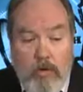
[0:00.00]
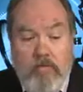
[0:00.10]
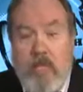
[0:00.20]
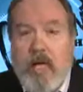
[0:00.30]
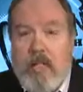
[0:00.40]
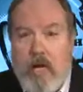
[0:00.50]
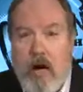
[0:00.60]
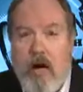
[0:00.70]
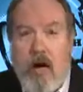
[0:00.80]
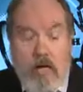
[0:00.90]
like they
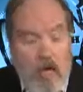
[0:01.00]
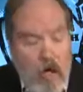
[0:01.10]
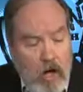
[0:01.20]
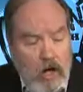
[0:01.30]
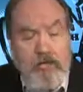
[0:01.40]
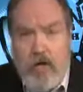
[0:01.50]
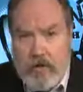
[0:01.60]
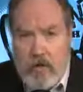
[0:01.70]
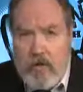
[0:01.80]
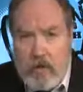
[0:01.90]
are all
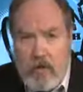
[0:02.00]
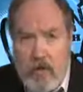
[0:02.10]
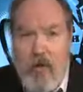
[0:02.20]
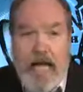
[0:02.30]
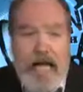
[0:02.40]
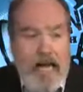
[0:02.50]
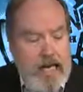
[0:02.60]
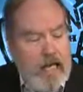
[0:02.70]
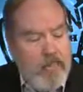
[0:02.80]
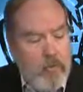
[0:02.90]
Southern culture. And
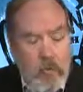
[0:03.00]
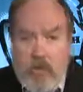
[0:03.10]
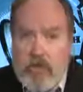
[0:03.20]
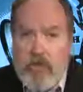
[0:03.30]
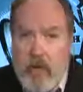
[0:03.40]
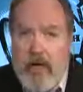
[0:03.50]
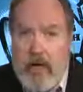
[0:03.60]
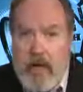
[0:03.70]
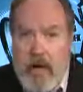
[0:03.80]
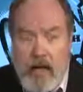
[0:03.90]
yet the real story
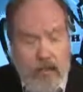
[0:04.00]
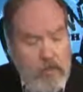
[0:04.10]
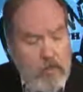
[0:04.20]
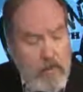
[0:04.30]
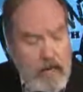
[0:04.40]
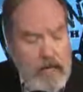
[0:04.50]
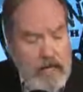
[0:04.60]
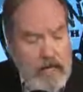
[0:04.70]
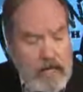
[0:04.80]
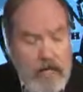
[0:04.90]
here, Alex, as you point out,
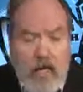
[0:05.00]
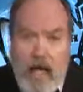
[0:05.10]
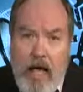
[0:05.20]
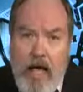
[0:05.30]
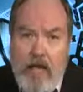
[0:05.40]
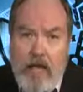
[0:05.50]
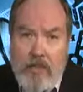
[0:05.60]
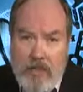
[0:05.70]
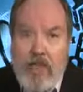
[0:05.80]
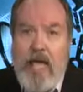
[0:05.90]
is a
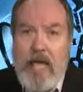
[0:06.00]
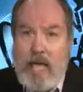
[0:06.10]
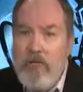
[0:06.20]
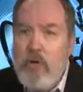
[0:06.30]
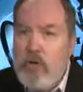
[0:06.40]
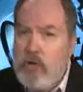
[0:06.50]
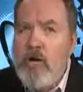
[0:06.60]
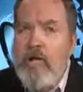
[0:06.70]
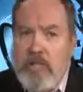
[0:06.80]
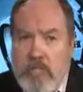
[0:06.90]
slave who
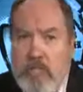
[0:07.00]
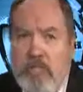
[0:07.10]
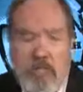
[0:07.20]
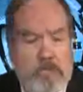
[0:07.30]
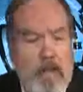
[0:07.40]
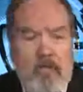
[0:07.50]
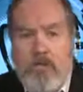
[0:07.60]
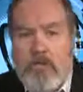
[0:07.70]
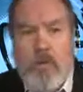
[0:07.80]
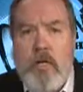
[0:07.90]
transcends his
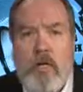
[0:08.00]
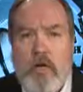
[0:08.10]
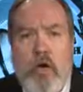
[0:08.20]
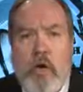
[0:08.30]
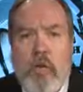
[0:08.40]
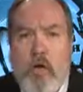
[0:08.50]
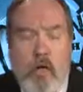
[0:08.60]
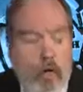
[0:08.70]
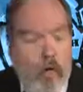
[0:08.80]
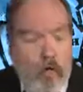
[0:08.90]
masters. We don't know
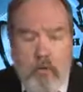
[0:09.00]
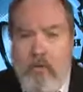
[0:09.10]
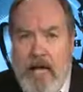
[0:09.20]
who the masters were.